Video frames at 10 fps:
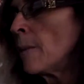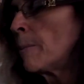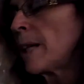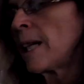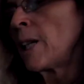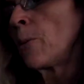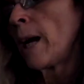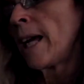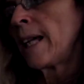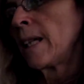
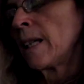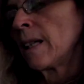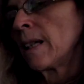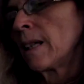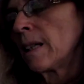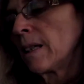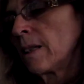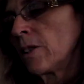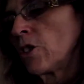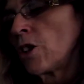anyway,
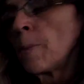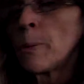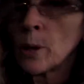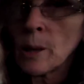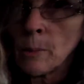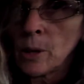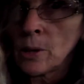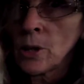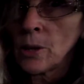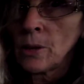she put them
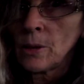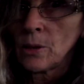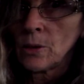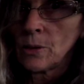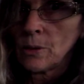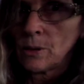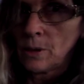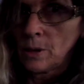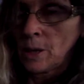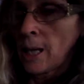onto
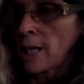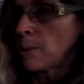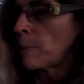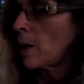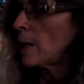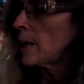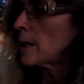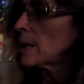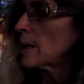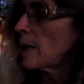the
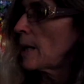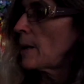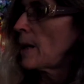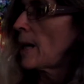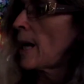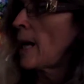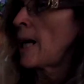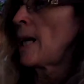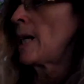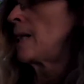antibiotics,
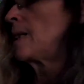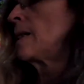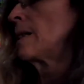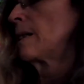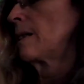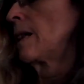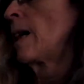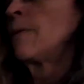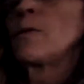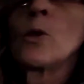and
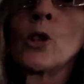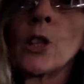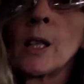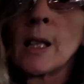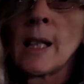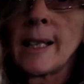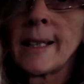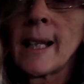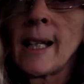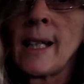unfortunately
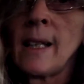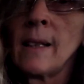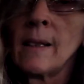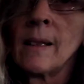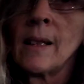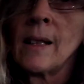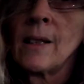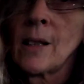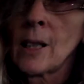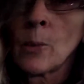Sadie
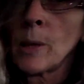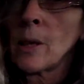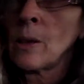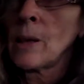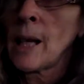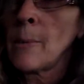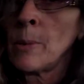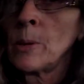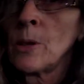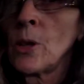just was not
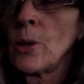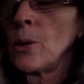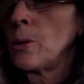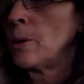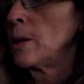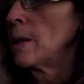able to